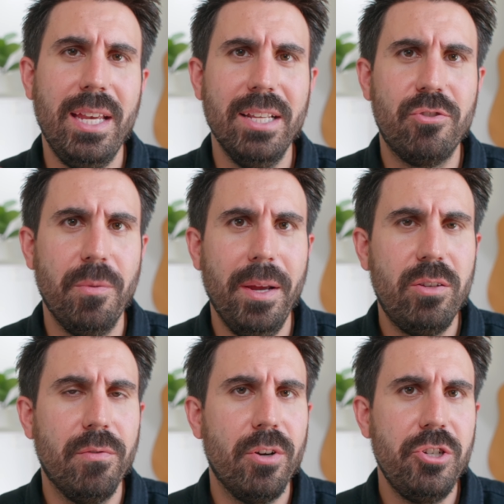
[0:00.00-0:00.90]
the
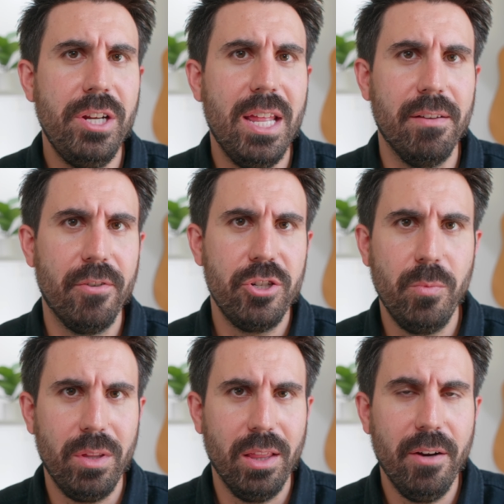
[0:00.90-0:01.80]
instrumental version and the
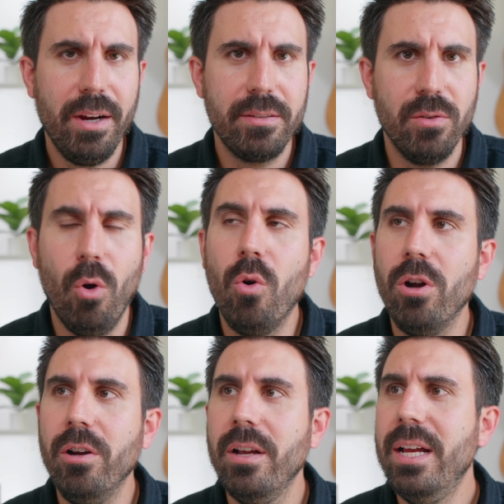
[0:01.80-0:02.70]
version with lyrics,
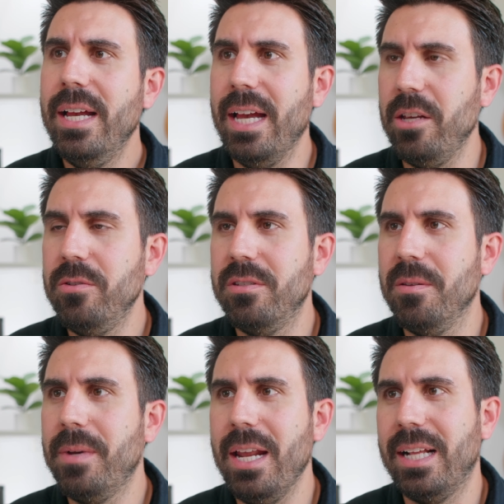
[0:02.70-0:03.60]
or it uses
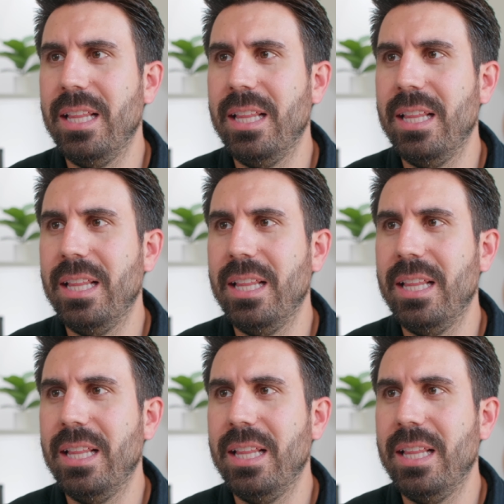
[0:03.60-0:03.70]
some kind of